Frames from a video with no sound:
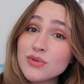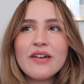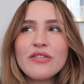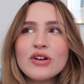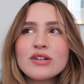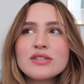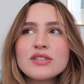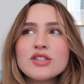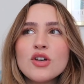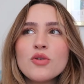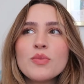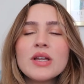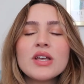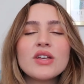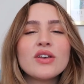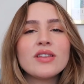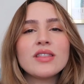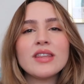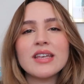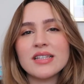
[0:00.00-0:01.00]
I've heard so many
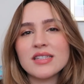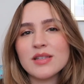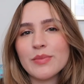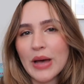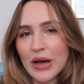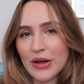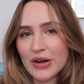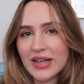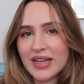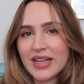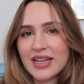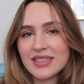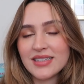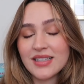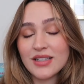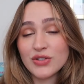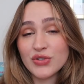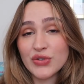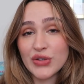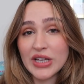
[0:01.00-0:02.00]
good things about it and it
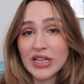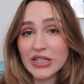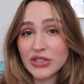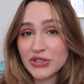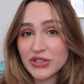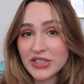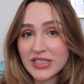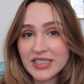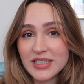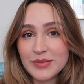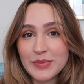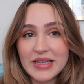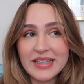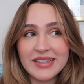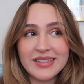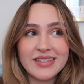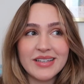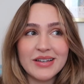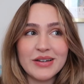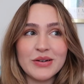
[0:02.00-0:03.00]
sounds really interesting to
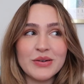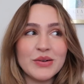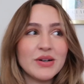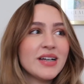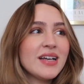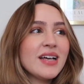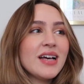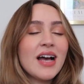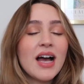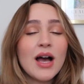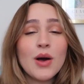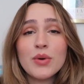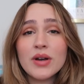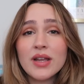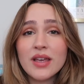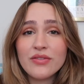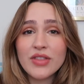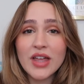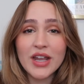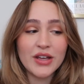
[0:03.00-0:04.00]
me so I want
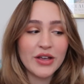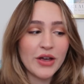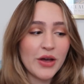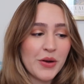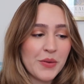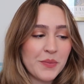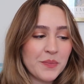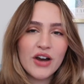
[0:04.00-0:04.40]
to give that a go.